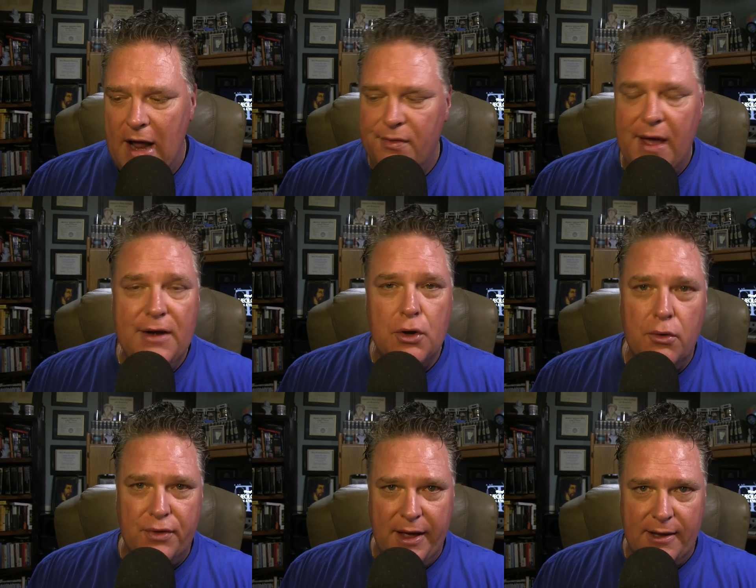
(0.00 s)
they do
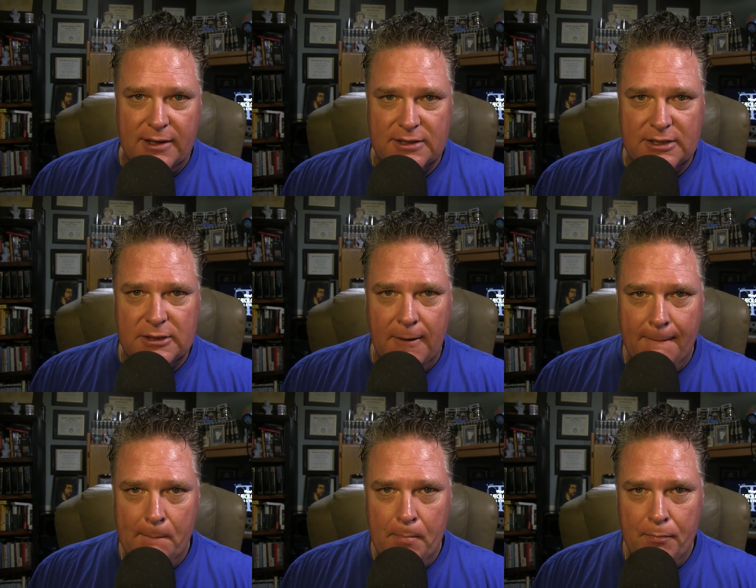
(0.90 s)
things.
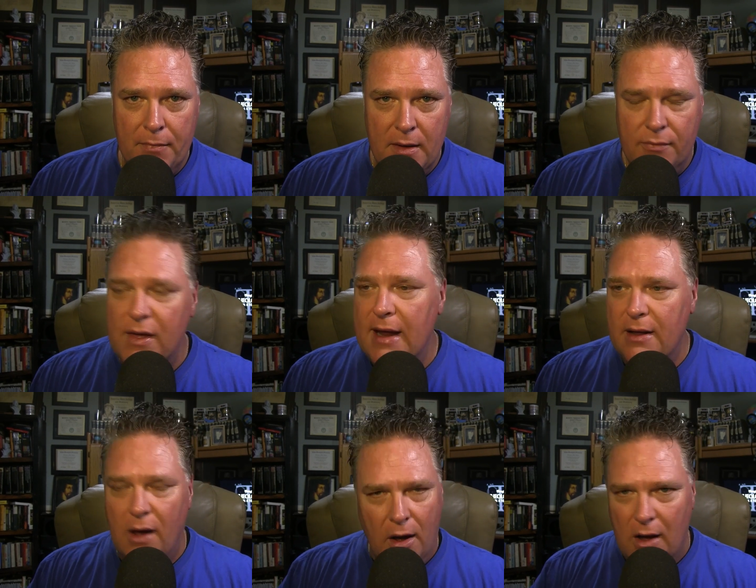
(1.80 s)
They
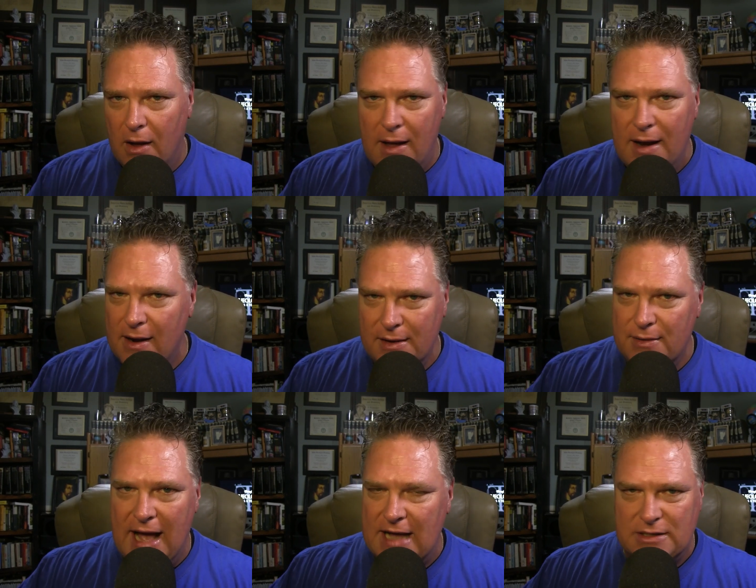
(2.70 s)
and it
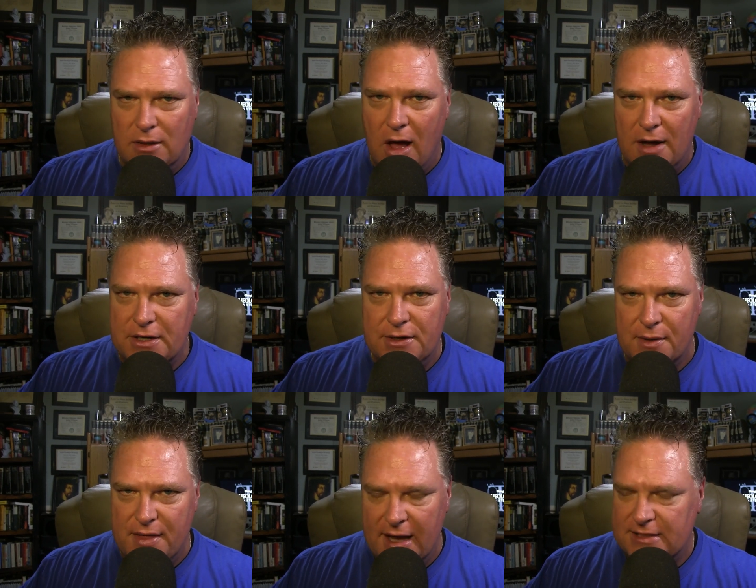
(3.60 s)
has a lot to do
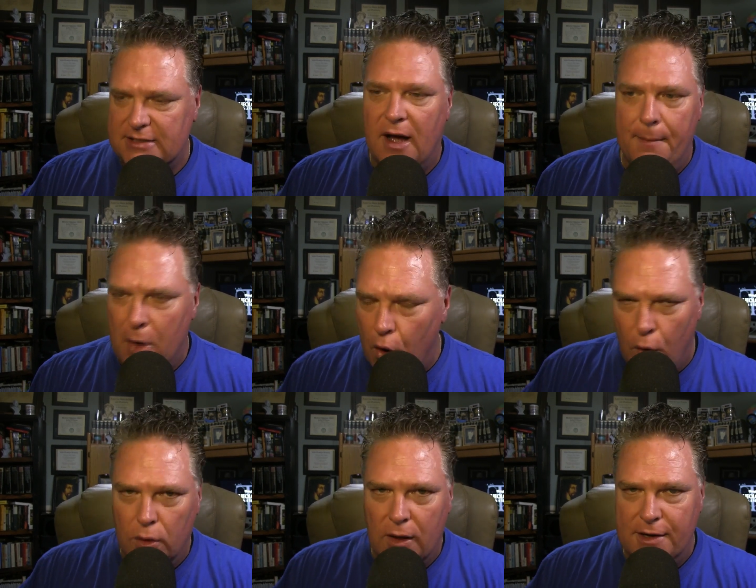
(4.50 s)
with next time, a
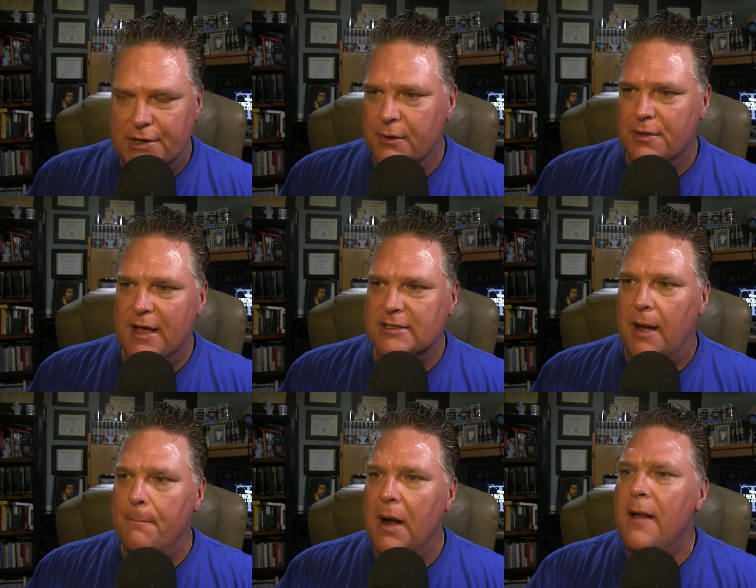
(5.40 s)
whole lot to do with next time.
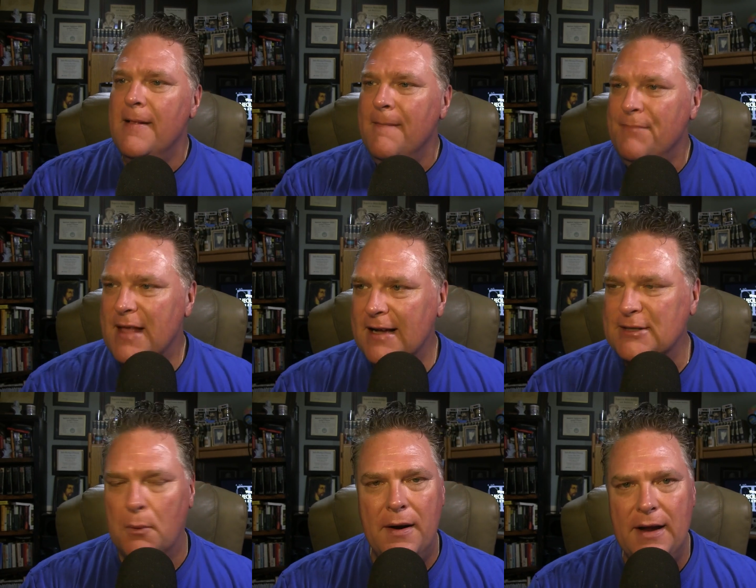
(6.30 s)
But
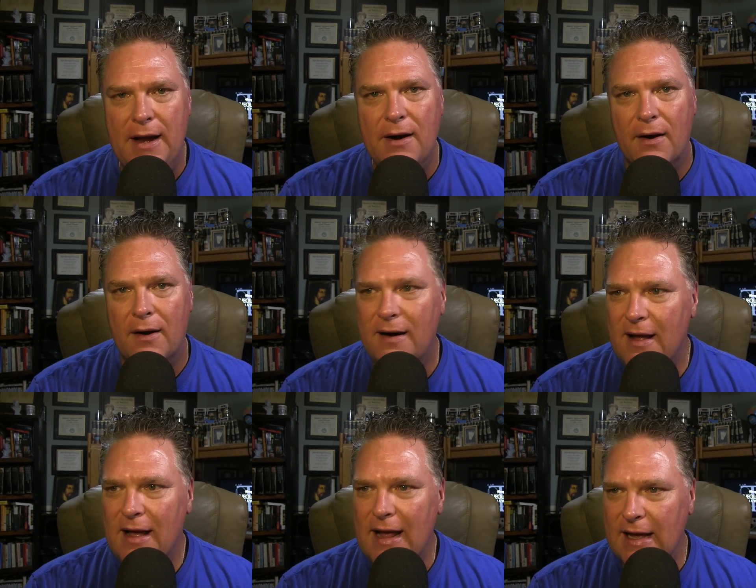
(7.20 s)
this one here
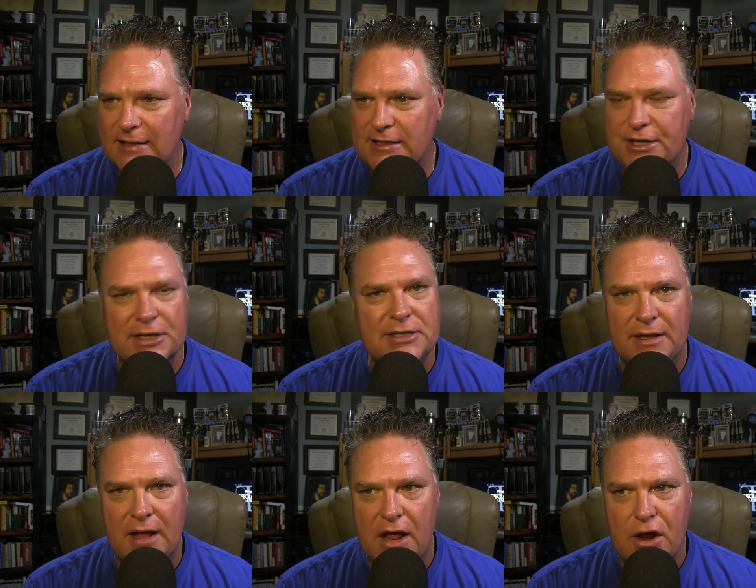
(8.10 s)
is just,
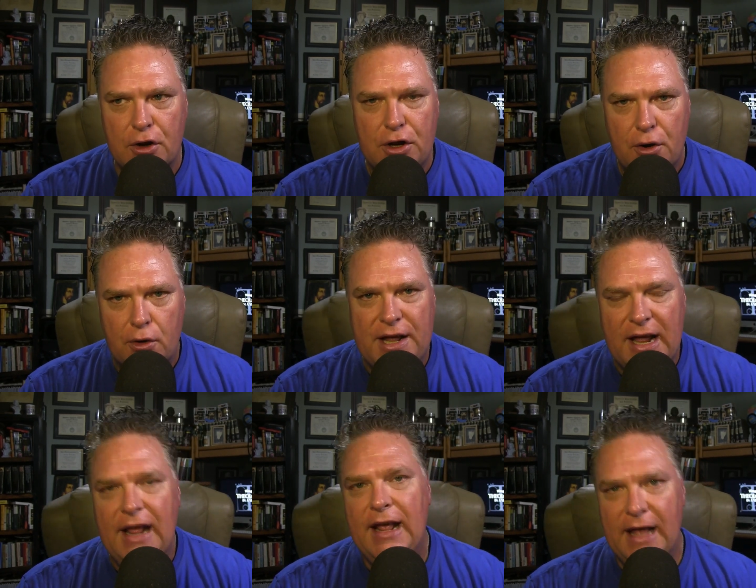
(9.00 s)
you're
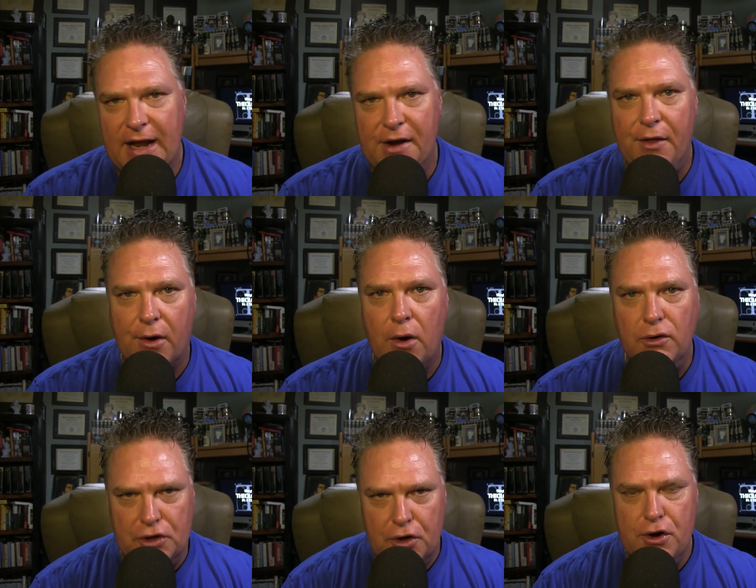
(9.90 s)
getting into their
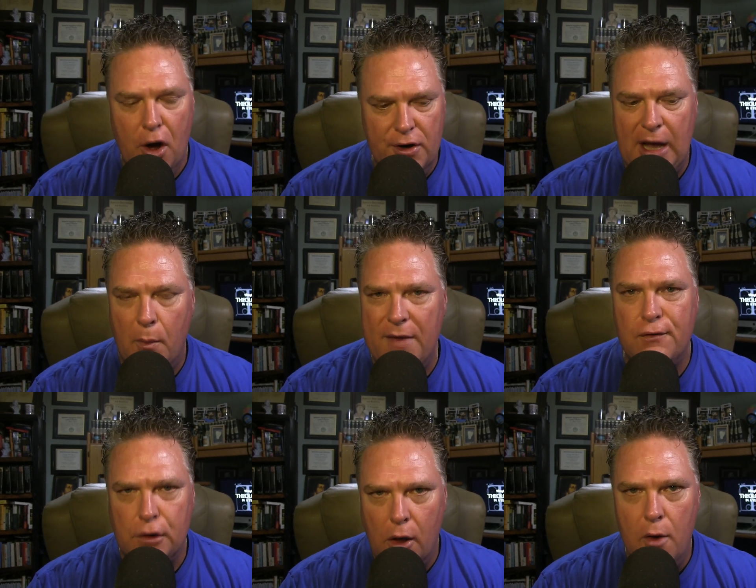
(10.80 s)
culture. Notice how we've
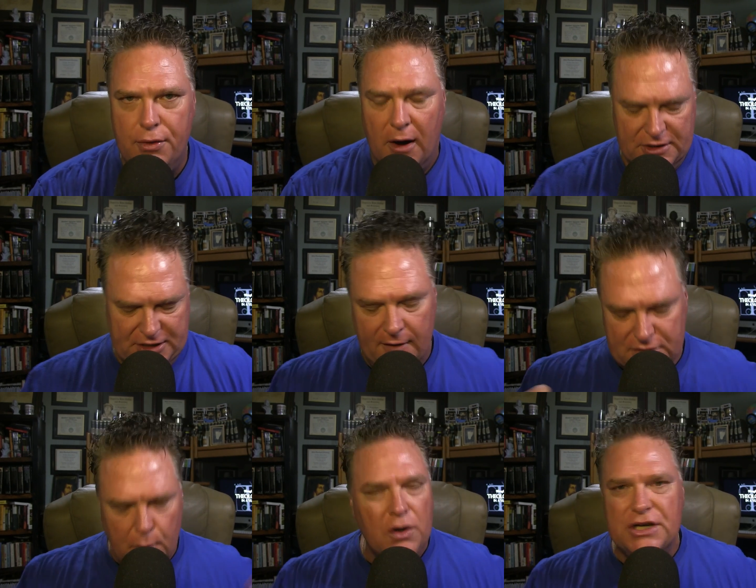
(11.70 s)
clothed ourselves,
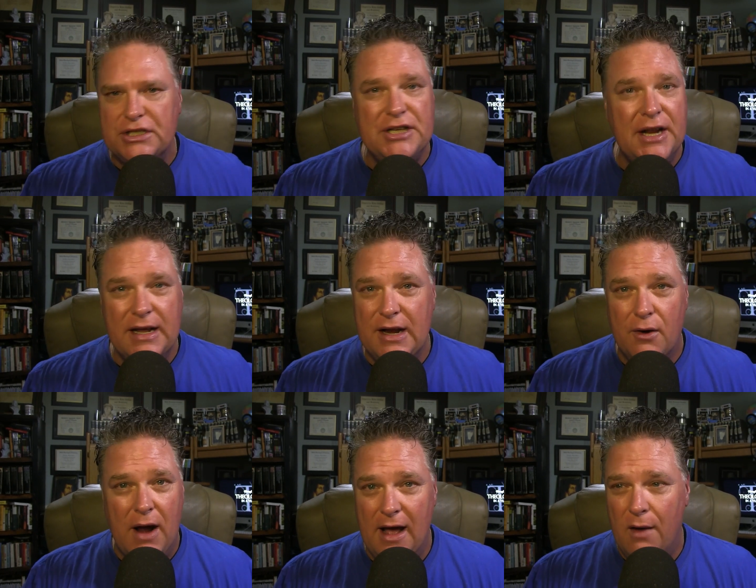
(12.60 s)
and we're just sitting here
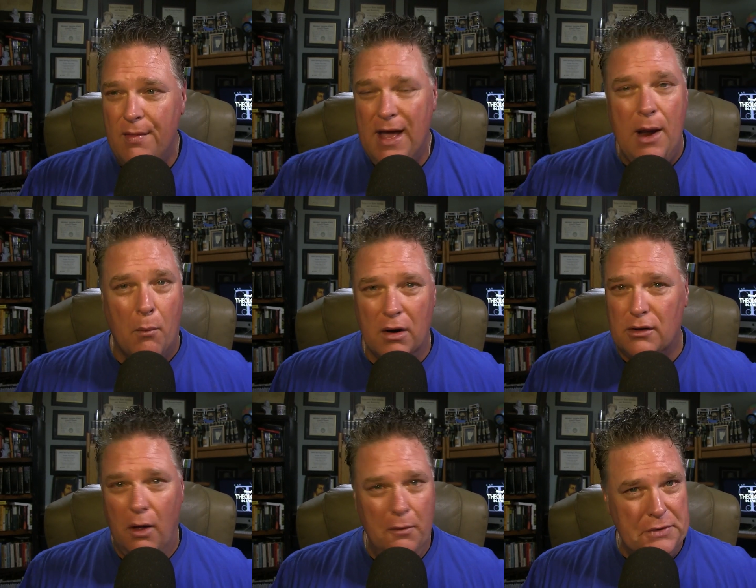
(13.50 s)
right now, and we're
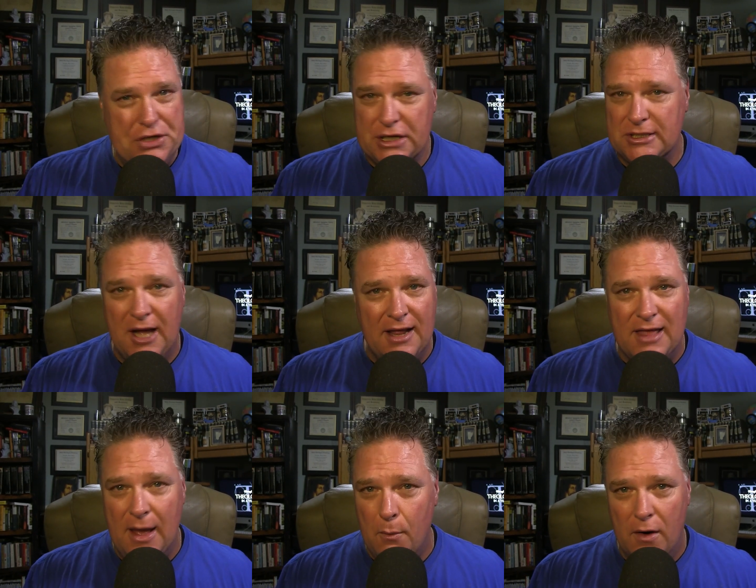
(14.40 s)
clothed just like
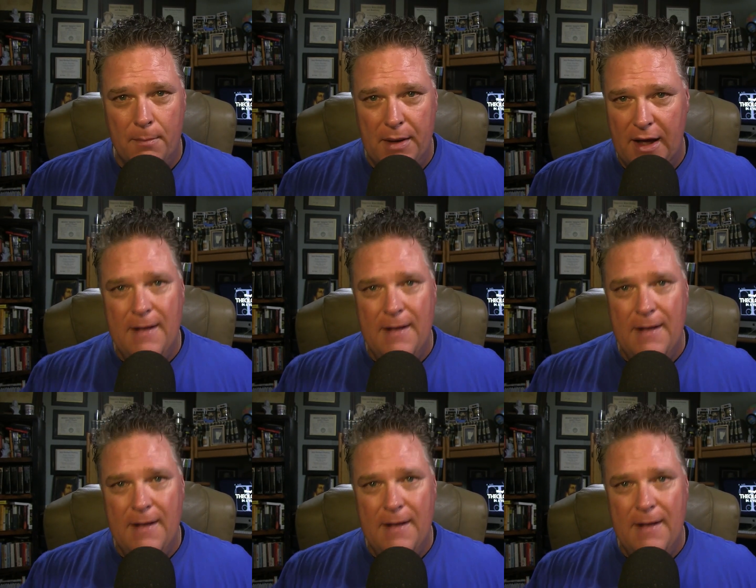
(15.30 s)
they would have been